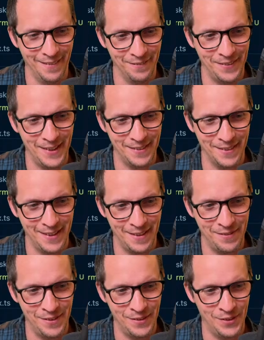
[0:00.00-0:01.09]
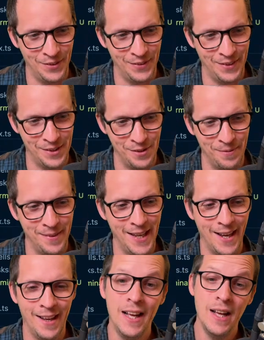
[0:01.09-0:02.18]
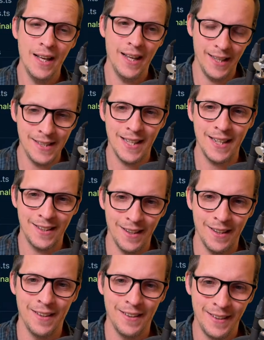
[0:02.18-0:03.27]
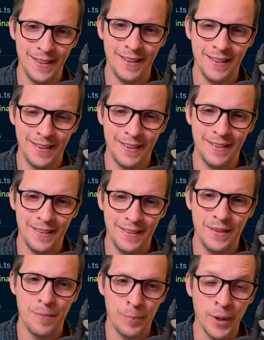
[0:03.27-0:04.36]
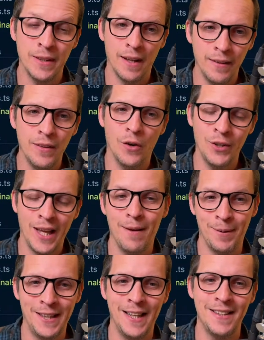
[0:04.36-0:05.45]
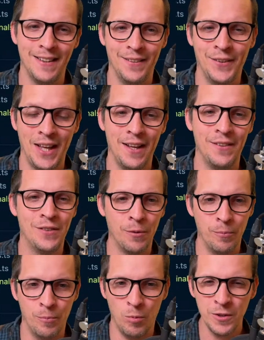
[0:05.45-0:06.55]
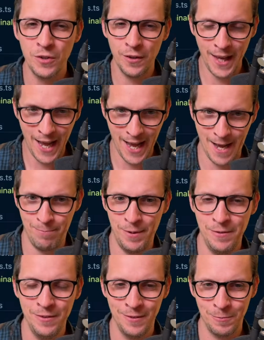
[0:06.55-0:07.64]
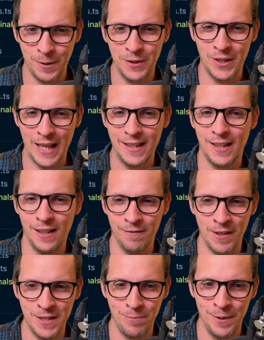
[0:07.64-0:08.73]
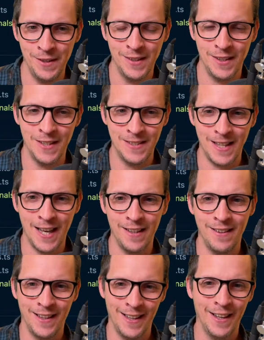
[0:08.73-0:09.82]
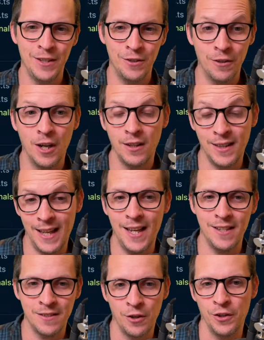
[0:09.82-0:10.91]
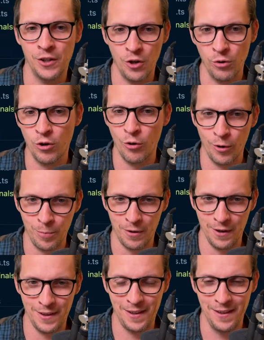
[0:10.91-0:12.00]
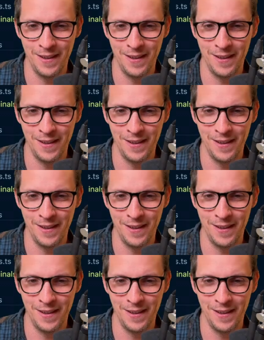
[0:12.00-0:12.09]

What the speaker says: I don't have to do a job. Yeah, exactly. But so what's going to happen when you get that investment is that your idea is going to go corporate.